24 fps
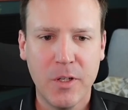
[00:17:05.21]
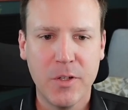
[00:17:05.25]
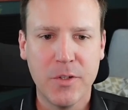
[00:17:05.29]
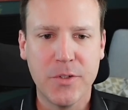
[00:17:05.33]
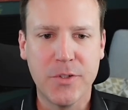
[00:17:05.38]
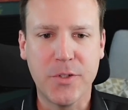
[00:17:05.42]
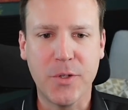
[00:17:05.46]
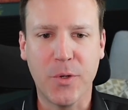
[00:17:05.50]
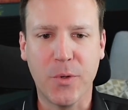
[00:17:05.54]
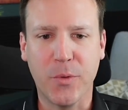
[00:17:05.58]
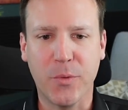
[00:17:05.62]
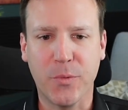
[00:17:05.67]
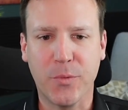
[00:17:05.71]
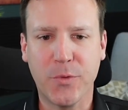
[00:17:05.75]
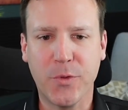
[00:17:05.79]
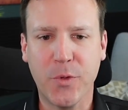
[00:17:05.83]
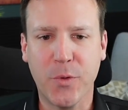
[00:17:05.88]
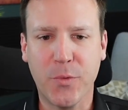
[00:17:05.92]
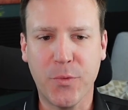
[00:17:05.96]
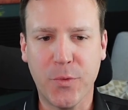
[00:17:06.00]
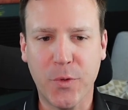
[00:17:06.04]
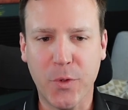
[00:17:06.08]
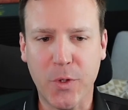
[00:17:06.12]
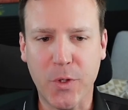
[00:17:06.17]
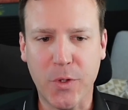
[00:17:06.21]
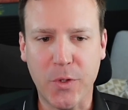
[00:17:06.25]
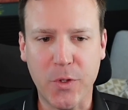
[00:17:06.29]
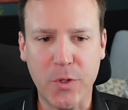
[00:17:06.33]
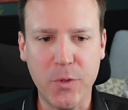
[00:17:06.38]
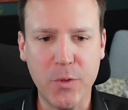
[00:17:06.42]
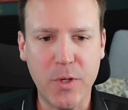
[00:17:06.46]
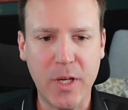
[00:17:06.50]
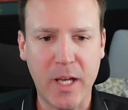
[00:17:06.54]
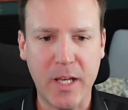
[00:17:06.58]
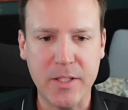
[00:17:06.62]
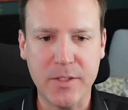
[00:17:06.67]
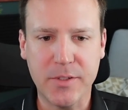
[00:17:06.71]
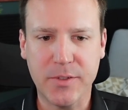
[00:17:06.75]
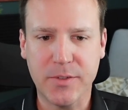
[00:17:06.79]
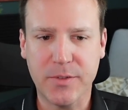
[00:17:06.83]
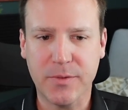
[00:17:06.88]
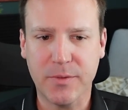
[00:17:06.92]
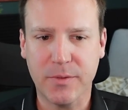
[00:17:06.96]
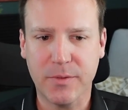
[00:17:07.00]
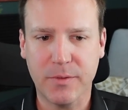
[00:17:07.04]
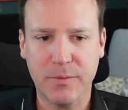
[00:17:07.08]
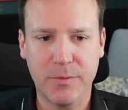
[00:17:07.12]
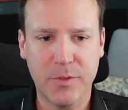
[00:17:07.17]
So for you
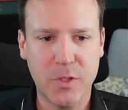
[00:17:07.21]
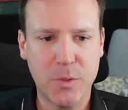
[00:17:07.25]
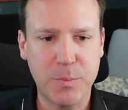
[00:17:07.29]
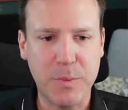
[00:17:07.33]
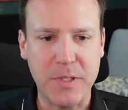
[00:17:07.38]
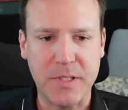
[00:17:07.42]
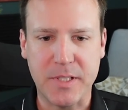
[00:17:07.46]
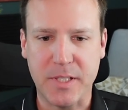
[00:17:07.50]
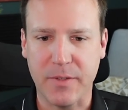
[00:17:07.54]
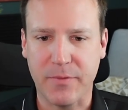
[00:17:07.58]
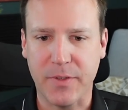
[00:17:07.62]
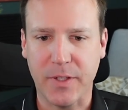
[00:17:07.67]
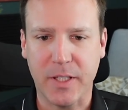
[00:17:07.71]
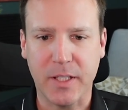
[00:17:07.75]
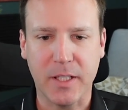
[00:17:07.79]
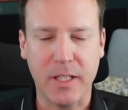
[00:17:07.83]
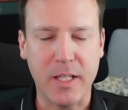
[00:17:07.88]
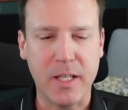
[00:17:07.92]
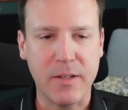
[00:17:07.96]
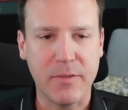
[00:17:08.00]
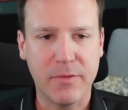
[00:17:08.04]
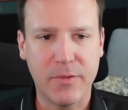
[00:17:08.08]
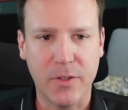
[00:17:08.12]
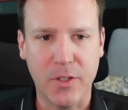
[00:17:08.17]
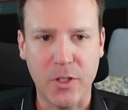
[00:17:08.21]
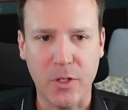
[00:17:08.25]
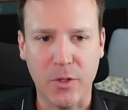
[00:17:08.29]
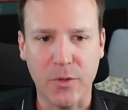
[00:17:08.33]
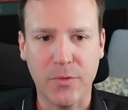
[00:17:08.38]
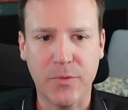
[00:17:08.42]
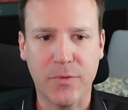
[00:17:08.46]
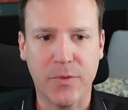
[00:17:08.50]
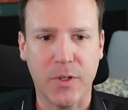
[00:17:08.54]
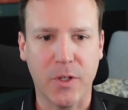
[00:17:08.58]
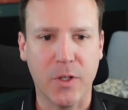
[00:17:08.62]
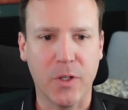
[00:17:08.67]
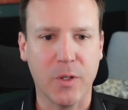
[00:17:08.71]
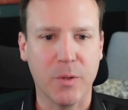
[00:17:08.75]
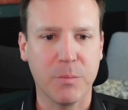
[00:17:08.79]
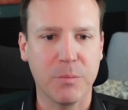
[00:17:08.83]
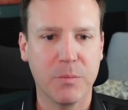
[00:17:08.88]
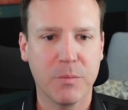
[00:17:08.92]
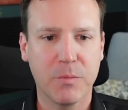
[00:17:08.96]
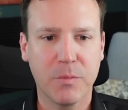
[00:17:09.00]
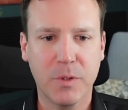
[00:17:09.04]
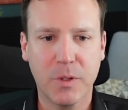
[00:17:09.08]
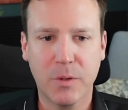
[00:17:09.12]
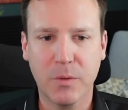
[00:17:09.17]
guys specifically, for your
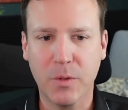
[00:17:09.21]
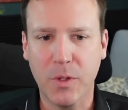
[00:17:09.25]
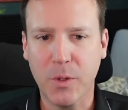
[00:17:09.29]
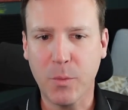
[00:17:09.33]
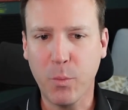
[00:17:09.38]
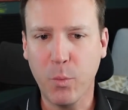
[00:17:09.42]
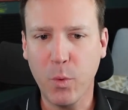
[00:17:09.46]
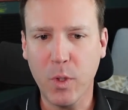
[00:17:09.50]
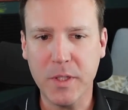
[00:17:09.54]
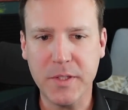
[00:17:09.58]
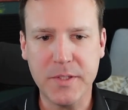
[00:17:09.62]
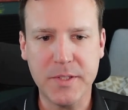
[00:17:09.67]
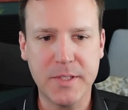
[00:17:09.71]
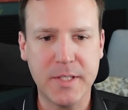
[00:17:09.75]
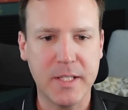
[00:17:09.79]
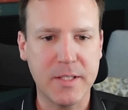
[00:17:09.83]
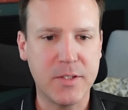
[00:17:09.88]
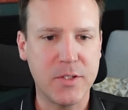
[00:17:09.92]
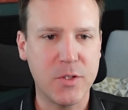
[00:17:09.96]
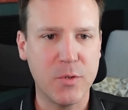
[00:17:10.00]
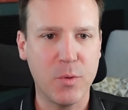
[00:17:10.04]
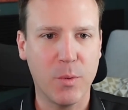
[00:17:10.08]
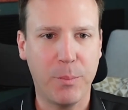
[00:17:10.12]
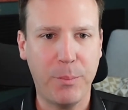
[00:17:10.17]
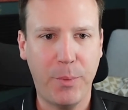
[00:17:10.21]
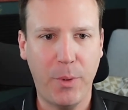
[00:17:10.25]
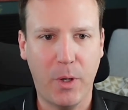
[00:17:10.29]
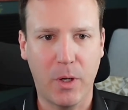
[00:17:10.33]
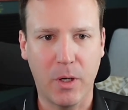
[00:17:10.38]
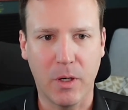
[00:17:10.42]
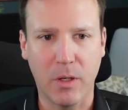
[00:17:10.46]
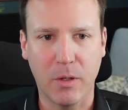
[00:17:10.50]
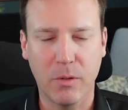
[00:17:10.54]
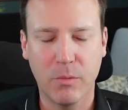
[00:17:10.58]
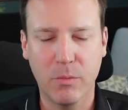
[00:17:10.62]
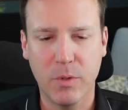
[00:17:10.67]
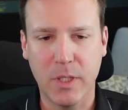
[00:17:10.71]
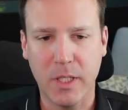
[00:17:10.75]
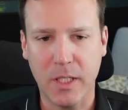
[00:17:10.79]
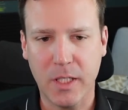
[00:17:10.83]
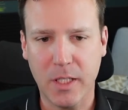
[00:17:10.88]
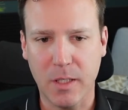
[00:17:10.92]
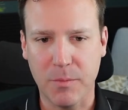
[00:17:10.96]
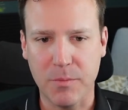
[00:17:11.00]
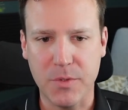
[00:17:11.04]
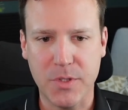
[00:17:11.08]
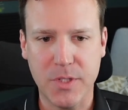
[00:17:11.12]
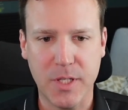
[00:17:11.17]
firm, like what sets you apart when it
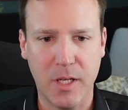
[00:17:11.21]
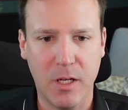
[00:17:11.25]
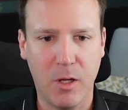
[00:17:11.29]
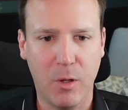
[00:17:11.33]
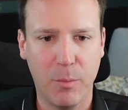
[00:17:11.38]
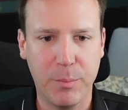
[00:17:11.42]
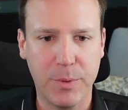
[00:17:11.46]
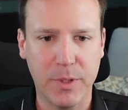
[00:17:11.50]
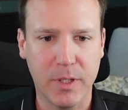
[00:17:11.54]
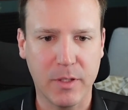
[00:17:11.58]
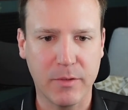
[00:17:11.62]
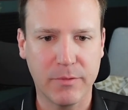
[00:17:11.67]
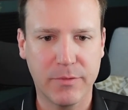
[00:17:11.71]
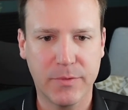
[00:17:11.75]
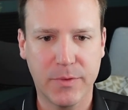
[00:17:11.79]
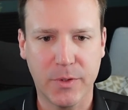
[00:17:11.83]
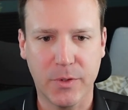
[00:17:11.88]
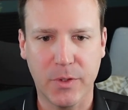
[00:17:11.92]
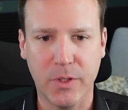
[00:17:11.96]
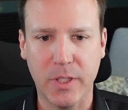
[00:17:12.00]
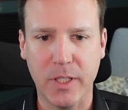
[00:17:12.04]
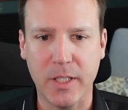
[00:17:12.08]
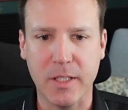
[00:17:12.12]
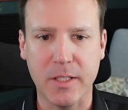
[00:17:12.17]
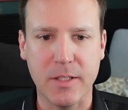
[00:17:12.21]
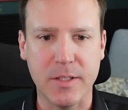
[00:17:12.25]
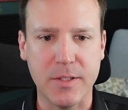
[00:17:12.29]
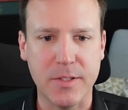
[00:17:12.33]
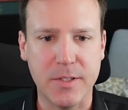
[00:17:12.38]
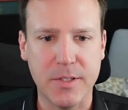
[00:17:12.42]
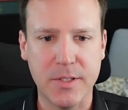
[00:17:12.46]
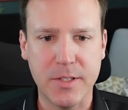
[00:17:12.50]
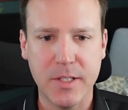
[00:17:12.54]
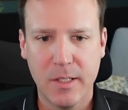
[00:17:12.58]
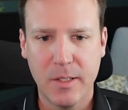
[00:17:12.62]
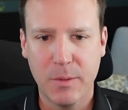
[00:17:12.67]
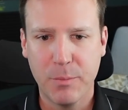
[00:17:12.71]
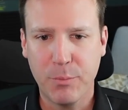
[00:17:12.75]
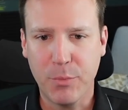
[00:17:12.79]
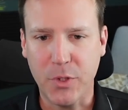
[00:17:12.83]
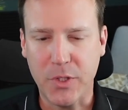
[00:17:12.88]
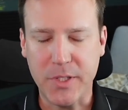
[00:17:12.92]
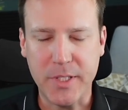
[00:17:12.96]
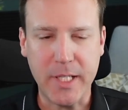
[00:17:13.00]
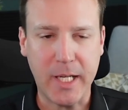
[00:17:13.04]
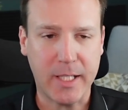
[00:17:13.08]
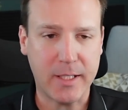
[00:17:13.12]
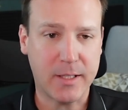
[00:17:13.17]
comes to helping Floridians
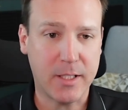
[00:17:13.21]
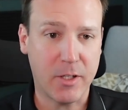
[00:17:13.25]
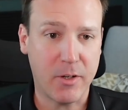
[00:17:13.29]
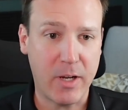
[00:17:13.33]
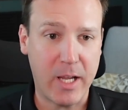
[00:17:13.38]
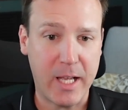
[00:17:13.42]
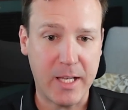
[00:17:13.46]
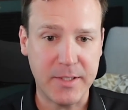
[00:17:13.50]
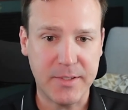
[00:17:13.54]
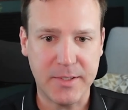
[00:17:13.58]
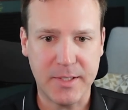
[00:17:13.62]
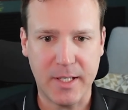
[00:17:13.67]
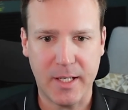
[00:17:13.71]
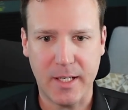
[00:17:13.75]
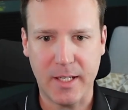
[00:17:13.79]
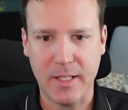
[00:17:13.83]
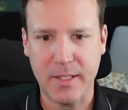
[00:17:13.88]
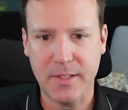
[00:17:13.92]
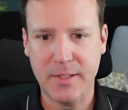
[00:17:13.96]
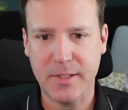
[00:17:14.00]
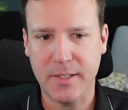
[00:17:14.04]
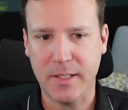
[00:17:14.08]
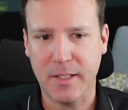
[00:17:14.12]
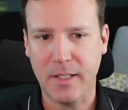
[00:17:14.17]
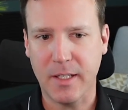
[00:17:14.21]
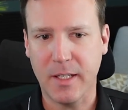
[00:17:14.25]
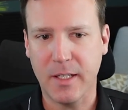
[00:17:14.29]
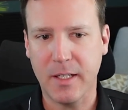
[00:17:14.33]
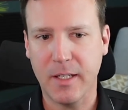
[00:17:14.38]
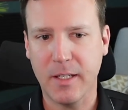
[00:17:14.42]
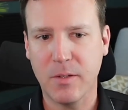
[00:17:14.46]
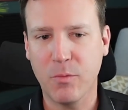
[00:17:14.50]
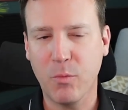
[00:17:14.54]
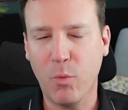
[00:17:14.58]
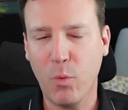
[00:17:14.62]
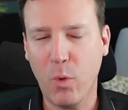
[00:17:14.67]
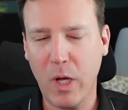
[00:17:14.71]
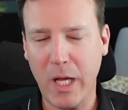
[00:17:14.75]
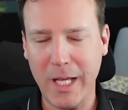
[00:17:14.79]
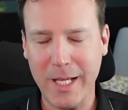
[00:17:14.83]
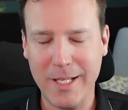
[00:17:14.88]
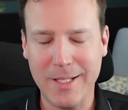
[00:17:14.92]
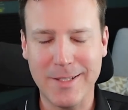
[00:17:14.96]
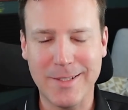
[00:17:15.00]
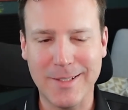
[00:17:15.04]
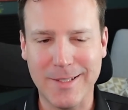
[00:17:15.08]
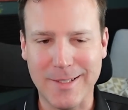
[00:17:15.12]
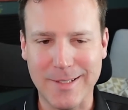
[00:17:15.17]
protect their assets, and why
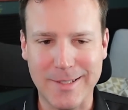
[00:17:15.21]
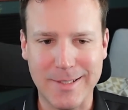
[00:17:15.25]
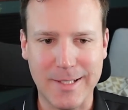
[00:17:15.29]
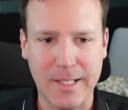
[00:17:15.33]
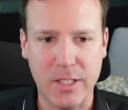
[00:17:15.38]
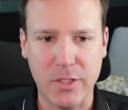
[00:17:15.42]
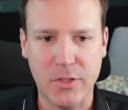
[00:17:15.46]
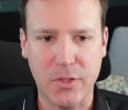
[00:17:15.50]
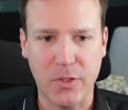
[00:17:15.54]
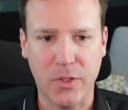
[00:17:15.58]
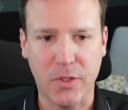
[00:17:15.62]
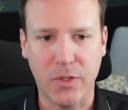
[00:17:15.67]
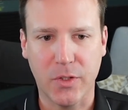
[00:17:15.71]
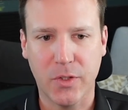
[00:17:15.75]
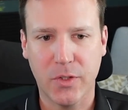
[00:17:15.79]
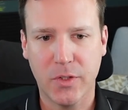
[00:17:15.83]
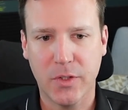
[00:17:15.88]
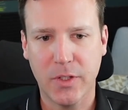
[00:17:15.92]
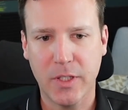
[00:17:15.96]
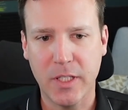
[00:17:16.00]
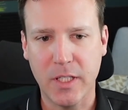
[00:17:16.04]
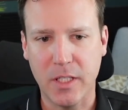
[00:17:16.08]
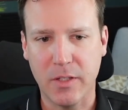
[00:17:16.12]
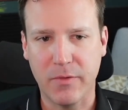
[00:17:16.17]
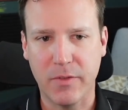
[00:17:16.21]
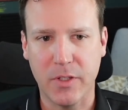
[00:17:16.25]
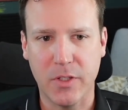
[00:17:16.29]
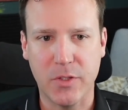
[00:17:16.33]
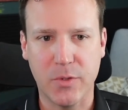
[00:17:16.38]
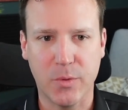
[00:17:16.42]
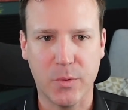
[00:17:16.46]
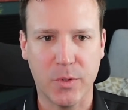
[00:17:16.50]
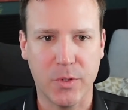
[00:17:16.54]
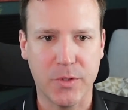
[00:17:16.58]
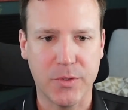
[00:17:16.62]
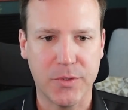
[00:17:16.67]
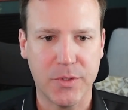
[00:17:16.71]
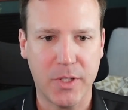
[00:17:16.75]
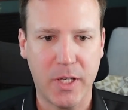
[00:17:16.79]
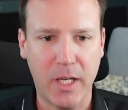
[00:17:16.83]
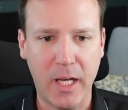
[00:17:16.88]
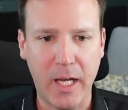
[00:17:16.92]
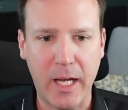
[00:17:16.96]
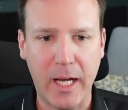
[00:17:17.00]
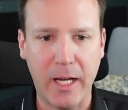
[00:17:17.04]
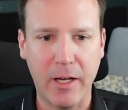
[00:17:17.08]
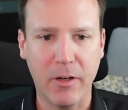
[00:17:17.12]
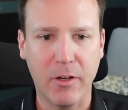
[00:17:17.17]
is it essential individuals
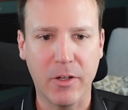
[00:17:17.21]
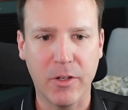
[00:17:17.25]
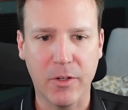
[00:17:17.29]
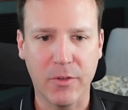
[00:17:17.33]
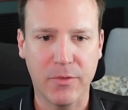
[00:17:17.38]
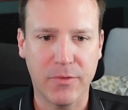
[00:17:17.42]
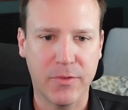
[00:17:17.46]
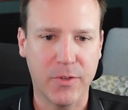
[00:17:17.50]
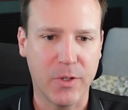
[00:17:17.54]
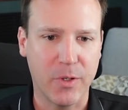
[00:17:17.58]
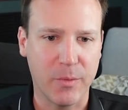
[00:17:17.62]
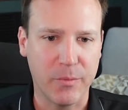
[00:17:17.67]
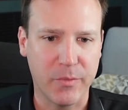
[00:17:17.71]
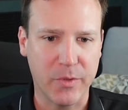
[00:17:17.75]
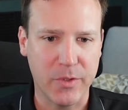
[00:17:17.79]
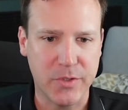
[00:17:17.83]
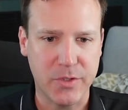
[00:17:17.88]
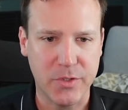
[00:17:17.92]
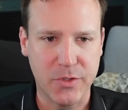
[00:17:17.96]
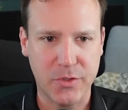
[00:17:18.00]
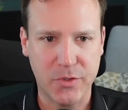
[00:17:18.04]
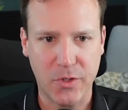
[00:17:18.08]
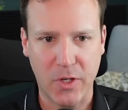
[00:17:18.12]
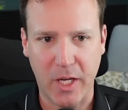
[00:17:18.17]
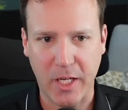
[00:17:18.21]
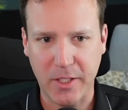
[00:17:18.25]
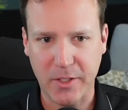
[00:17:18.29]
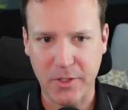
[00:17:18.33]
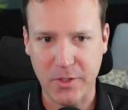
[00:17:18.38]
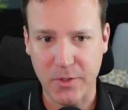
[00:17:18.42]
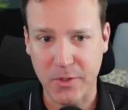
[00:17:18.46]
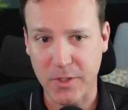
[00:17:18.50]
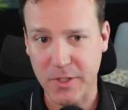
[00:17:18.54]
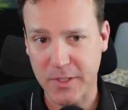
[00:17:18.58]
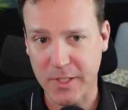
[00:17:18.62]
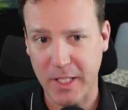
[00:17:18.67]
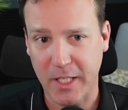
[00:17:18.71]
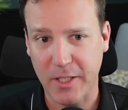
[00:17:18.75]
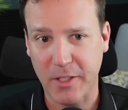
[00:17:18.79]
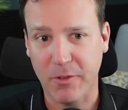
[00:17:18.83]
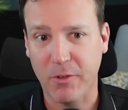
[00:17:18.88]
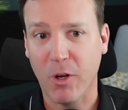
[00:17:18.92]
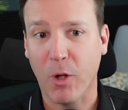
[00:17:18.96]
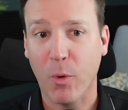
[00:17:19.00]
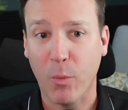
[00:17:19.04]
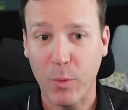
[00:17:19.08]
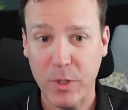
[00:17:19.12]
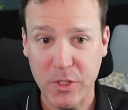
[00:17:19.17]
hire your firm versus trying to do this on
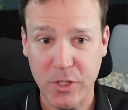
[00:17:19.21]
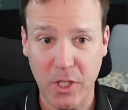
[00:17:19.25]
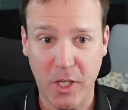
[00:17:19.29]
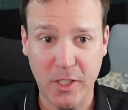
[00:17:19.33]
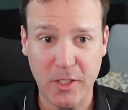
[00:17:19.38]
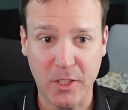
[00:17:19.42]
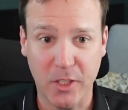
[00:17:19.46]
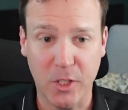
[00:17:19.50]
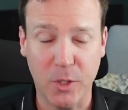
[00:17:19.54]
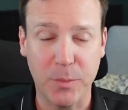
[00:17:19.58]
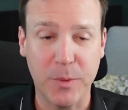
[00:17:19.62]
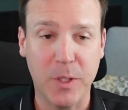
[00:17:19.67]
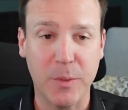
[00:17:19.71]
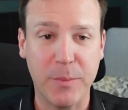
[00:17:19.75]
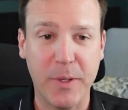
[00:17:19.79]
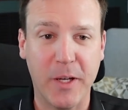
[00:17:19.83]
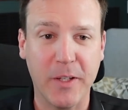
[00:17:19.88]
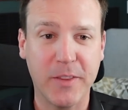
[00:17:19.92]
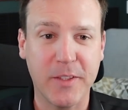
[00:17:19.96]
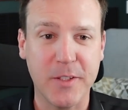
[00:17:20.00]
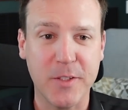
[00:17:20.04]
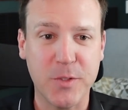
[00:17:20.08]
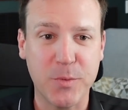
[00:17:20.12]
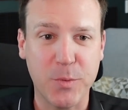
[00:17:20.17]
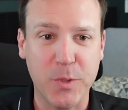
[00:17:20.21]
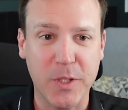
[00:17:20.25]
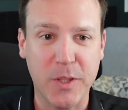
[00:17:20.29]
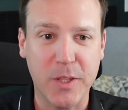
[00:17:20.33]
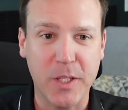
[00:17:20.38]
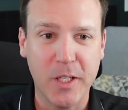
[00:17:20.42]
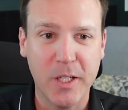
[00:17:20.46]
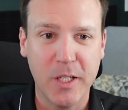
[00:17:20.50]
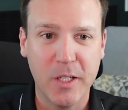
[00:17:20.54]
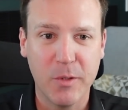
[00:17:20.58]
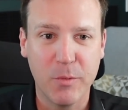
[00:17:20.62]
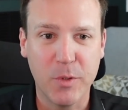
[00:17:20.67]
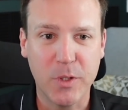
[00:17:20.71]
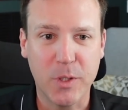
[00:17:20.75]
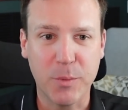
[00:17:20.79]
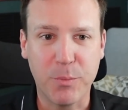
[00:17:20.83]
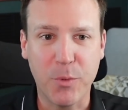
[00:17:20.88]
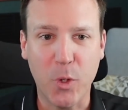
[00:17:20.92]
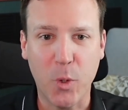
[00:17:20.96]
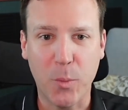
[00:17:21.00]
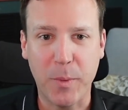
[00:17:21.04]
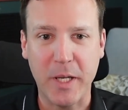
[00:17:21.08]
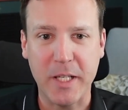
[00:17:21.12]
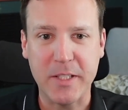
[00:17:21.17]
their own? We talked a little bit about this with the
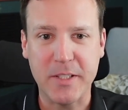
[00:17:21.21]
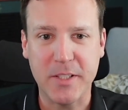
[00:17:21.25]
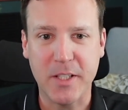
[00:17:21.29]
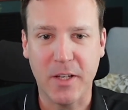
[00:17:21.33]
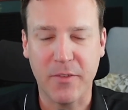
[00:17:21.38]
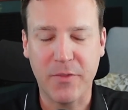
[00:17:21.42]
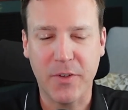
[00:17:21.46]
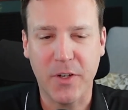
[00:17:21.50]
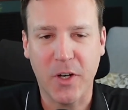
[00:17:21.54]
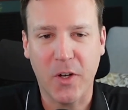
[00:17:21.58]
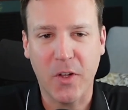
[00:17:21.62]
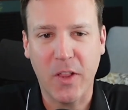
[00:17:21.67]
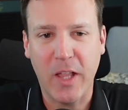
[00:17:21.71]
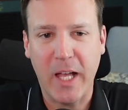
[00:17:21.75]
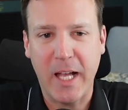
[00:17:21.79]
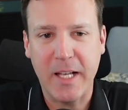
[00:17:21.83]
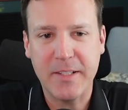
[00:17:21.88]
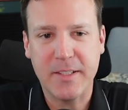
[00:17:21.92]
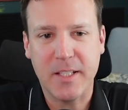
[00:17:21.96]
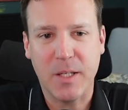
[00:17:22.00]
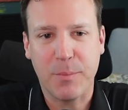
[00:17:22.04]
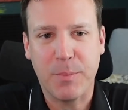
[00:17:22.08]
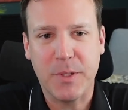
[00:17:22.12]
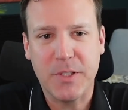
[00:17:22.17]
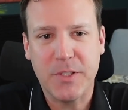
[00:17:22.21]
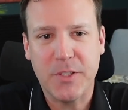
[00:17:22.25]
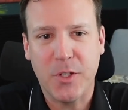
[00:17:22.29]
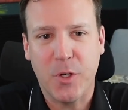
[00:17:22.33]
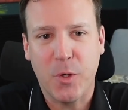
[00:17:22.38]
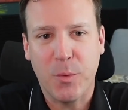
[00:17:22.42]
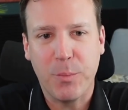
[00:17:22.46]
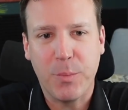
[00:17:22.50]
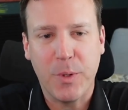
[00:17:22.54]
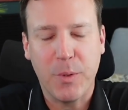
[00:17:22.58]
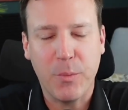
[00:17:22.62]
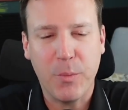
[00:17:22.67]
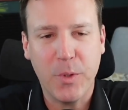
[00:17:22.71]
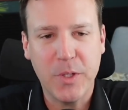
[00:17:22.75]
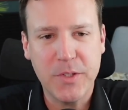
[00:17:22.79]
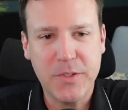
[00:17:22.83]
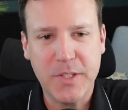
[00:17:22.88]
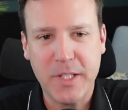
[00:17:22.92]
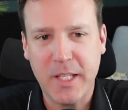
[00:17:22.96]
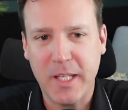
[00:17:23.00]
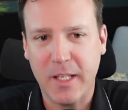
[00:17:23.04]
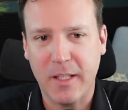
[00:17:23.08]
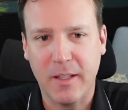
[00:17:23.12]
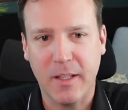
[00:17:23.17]
probate stuff in our last episode, but once
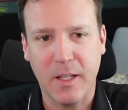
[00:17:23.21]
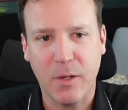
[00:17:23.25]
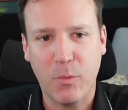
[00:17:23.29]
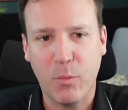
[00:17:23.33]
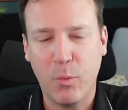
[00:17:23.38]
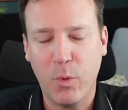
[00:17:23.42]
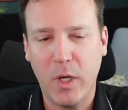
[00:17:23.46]
again,